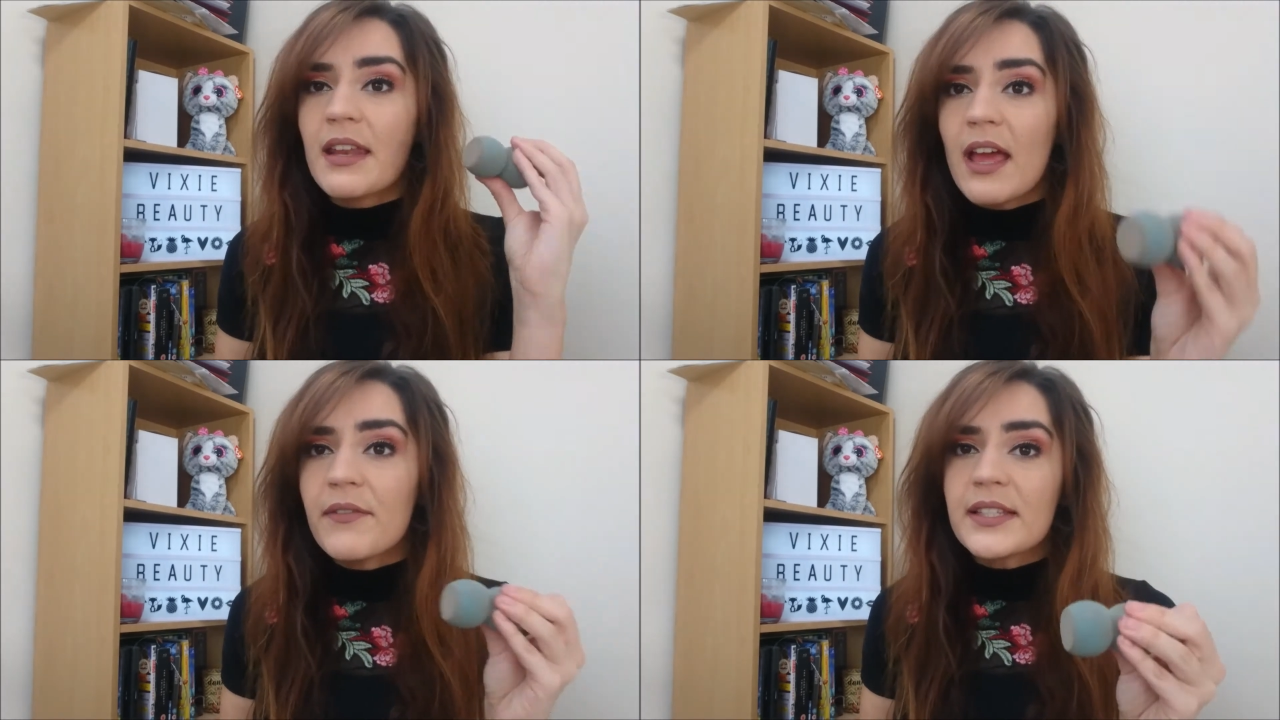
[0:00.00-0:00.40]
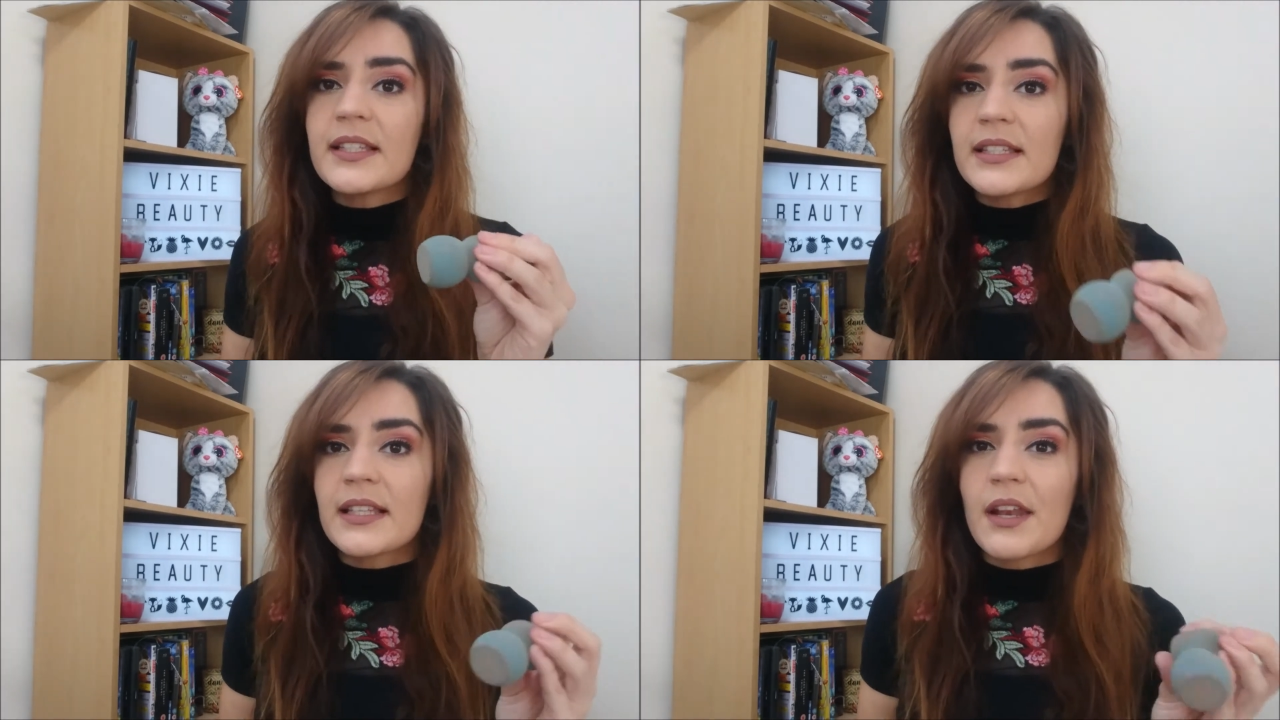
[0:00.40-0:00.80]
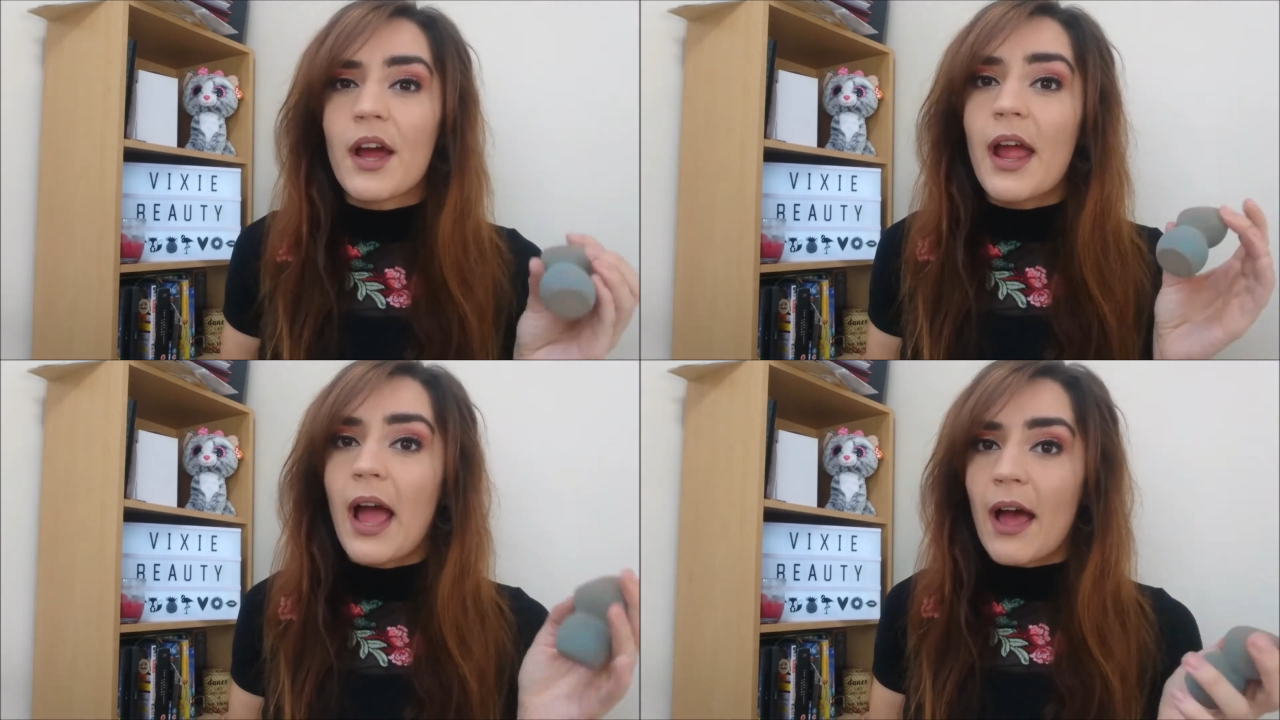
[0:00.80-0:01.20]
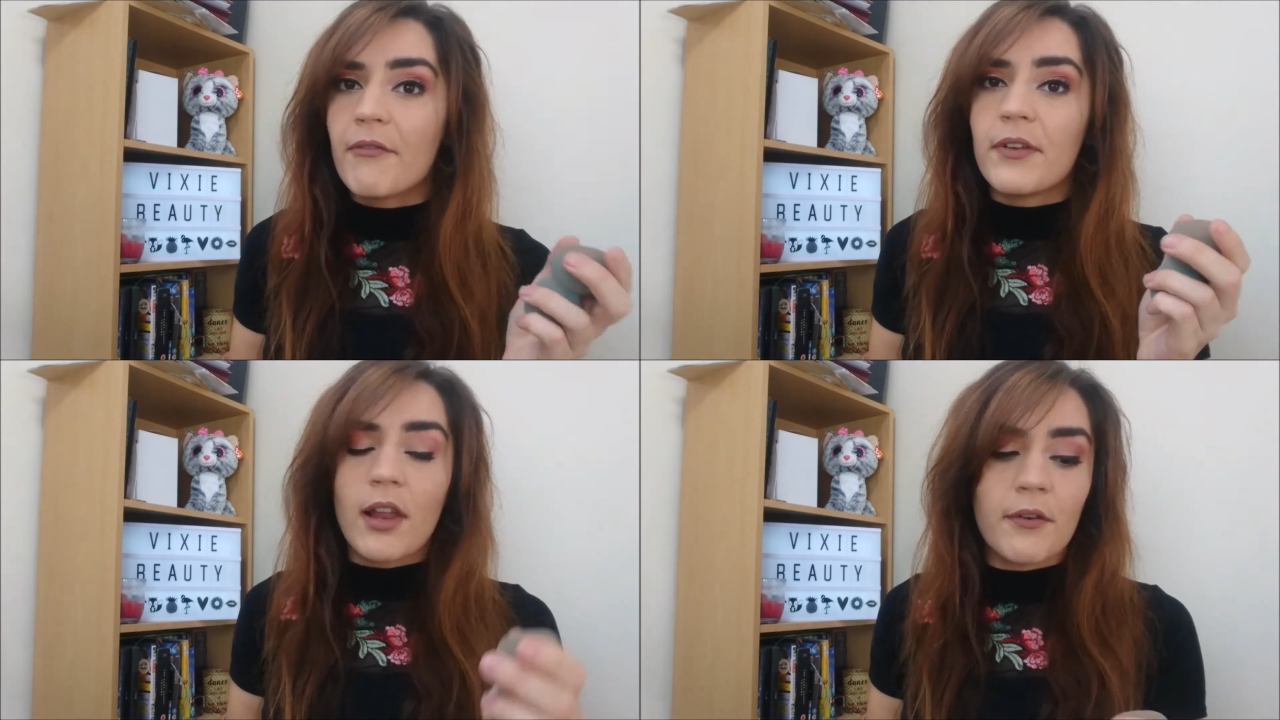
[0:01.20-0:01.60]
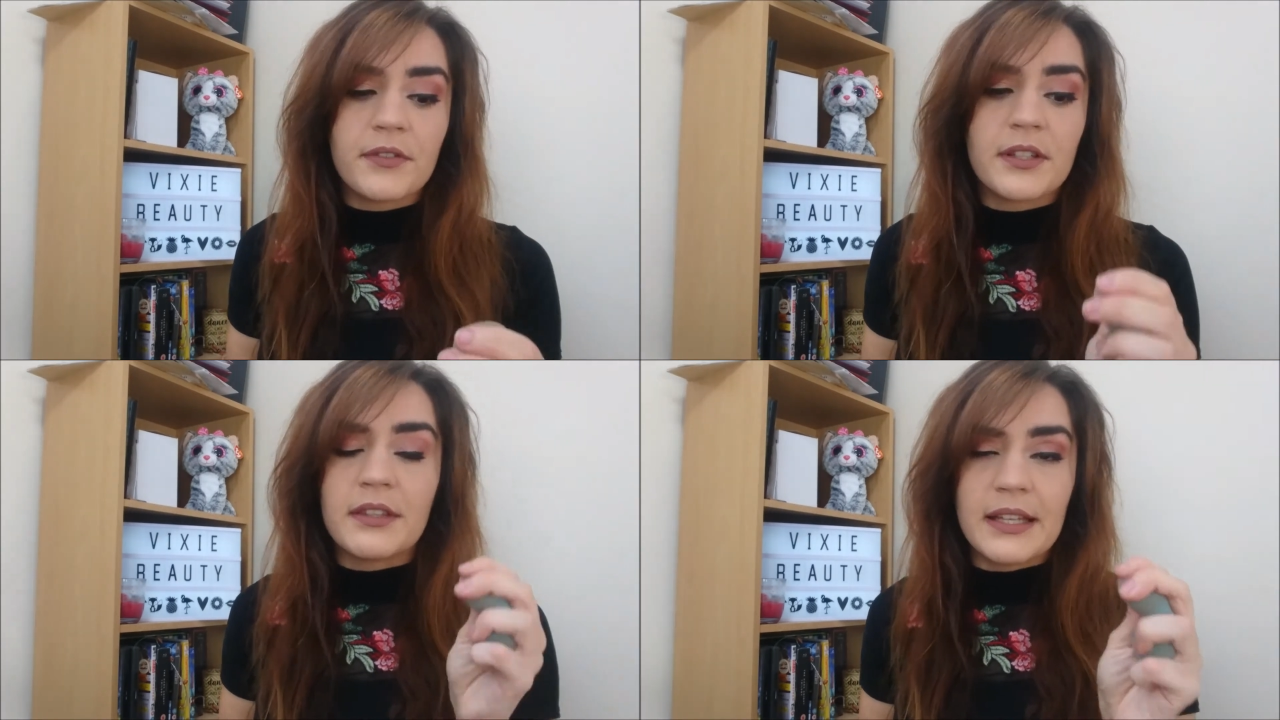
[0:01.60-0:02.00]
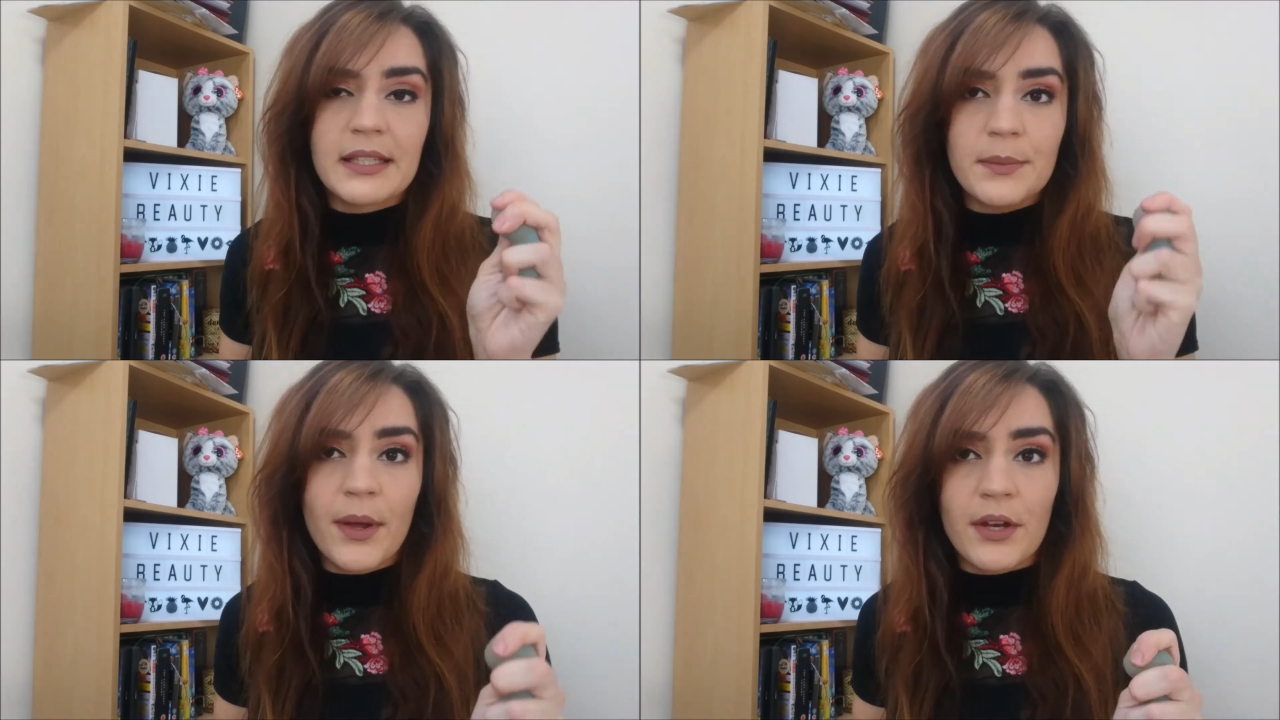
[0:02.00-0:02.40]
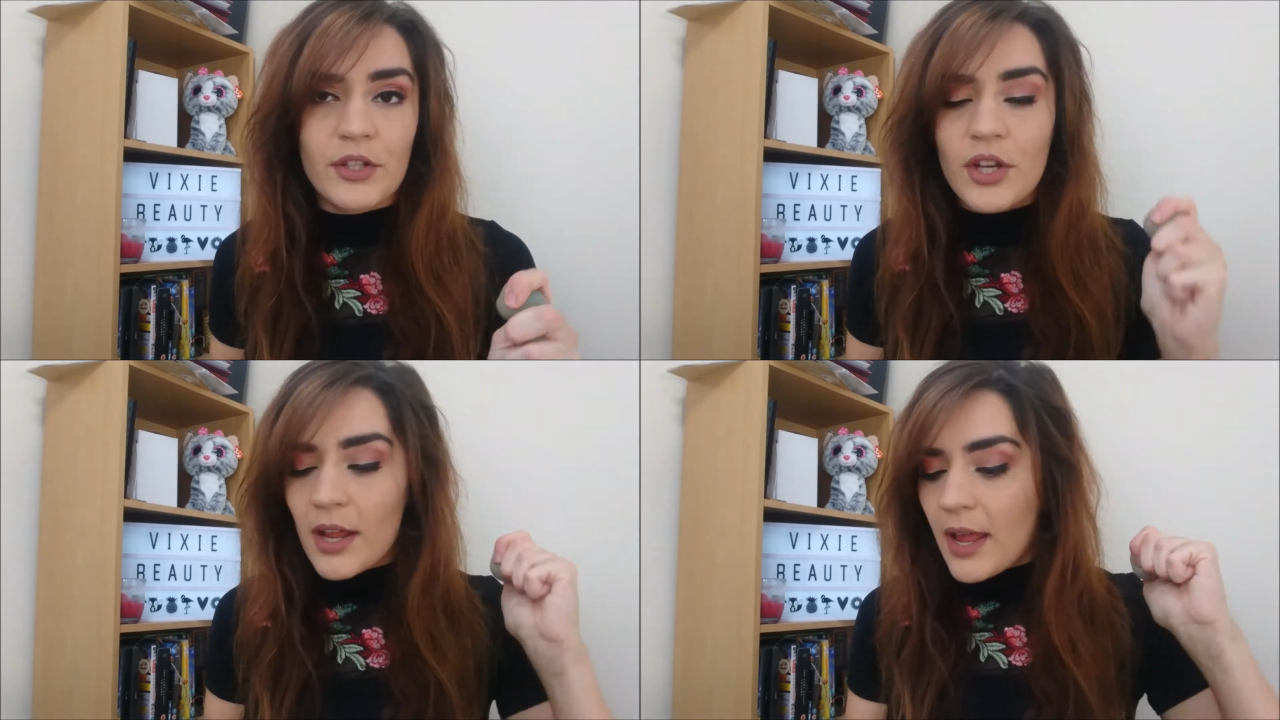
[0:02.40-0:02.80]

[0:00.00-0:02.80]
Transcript: Ever since then I have loved this sponge.